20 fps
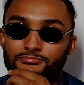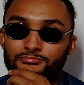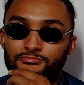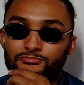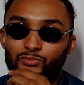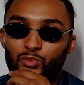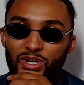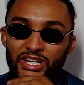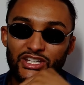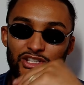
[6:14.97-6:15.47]

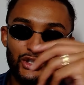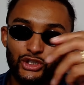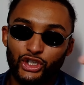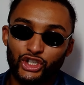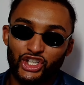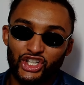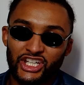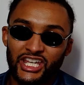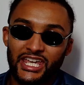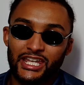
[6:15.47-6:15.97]
When are you
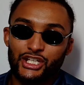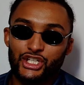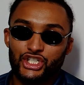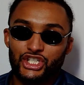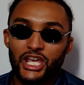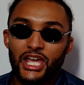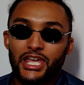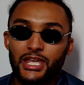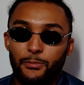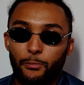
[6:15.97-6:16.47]
going to get in
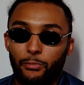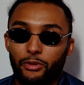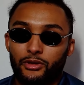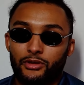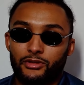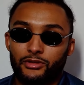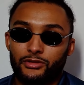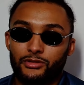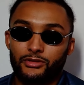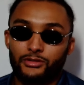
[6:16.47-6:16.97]
shape?
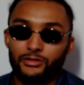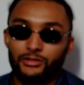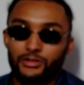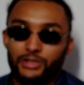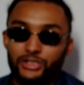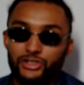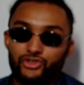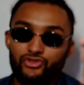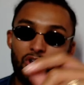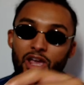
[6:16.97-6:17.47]

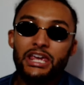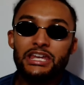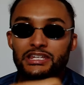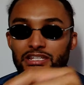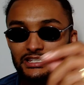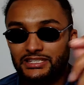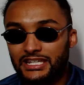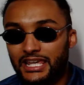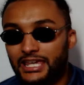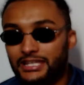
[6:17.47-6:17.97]
His trainer
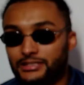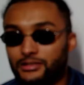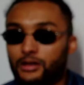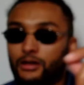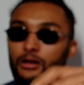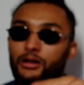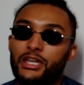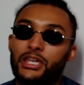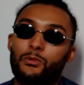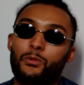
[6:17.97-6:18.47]
says,
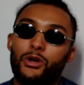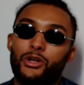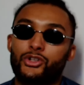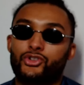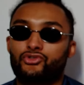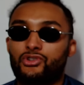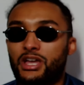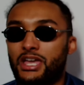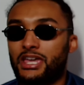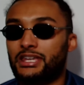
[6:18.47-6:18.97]
"Oh, he won't
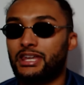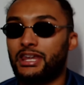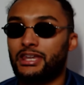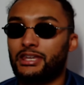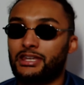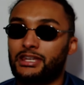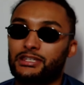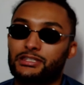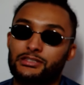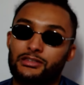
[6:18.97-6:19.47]
train
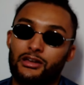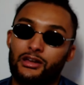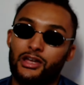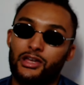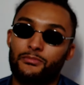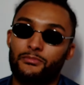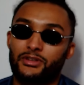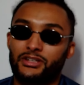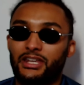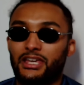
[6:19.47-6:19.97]
in this
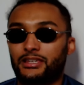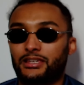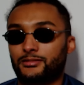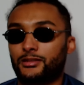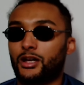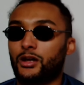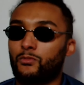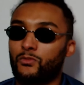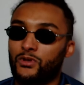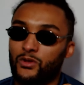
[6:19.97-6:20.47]
time, but next
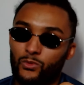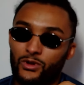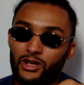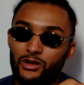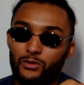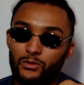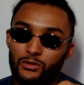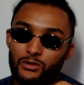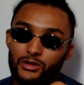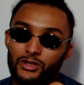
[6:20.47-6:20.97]
time we
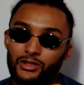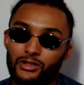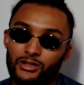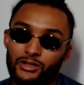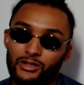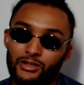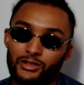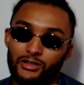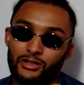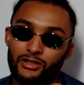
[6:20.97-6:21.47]
will."
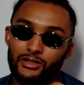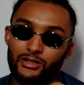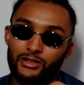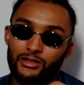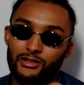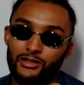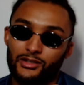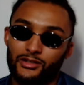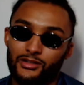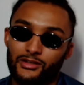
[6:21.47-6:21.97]

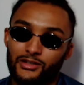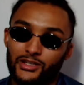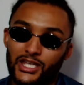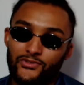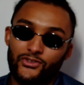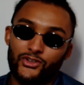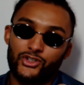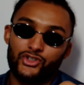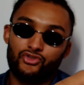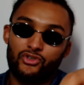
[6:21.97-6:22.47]

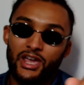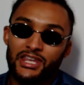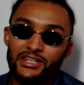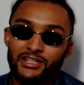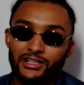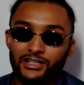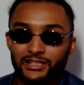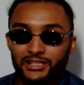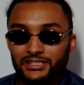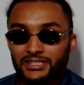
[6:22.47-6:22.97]
If a trainer
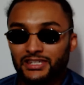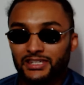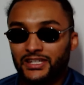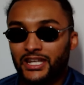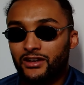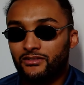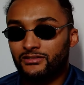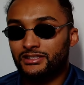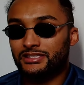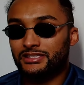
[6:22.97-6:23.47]
can sit
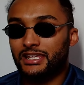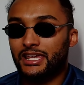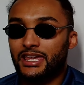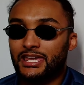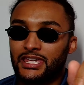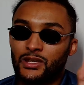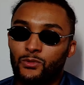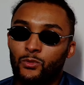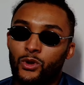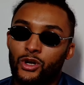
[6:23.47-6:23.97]
there and say
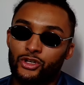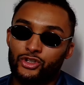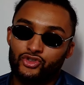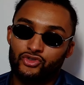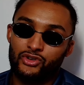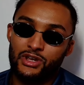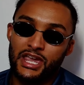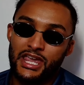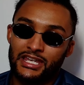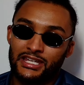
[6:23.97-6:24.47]
he won't
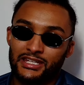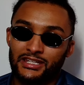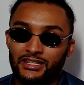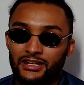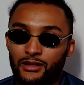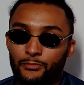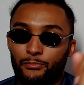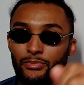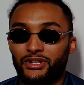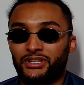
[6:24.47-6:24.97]
train in,
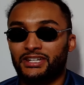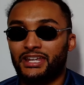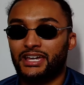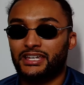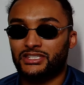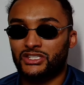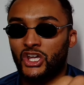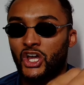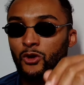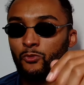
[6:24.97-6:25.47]
but
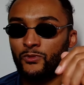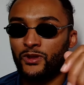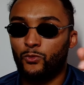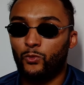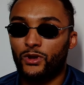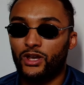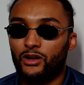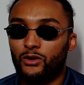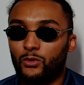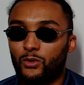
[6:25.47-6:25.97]
next time we
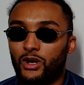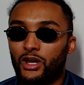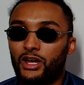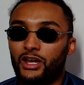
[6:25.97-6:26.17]
will,